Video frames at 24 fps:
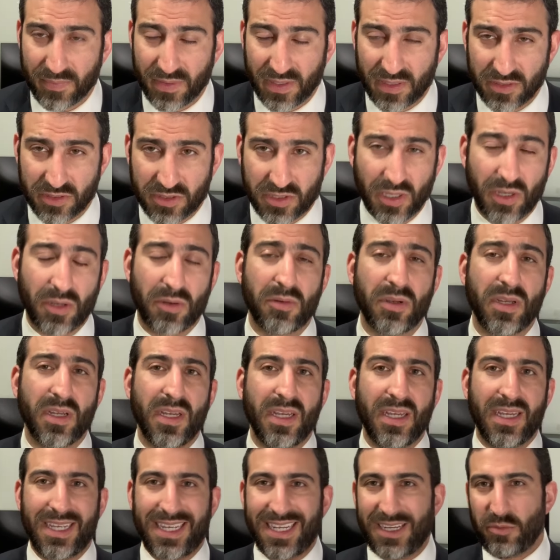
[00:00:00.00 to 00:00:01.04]
So
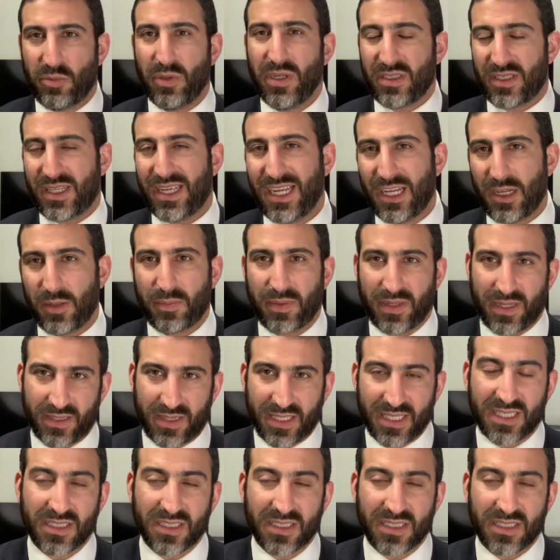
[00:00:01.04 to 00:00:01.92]
it will help, I think,